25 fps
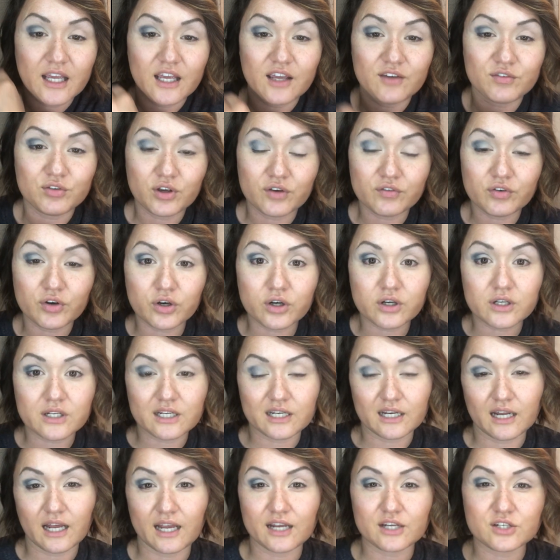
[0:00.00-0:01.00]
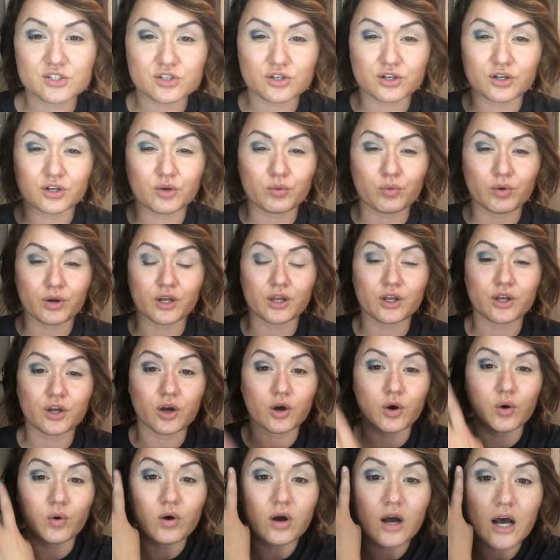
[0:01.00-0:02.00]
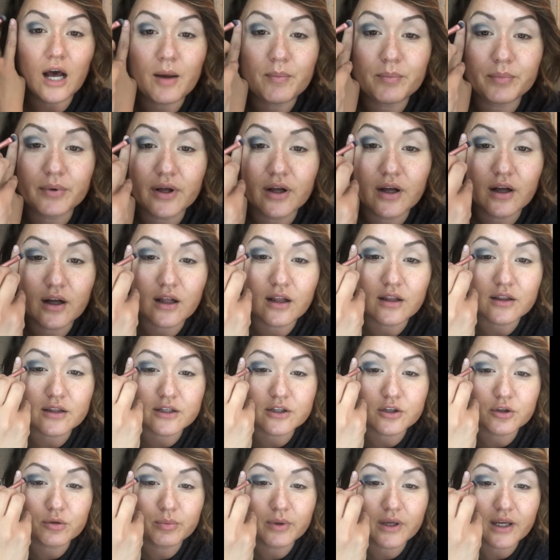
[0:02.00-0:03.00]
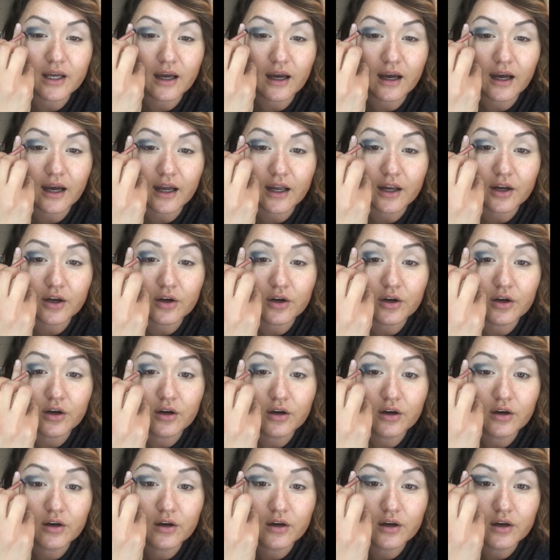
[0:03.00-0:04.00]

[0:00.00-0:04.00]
If you have hooded eyes, you're going to want to go up a little bit higher.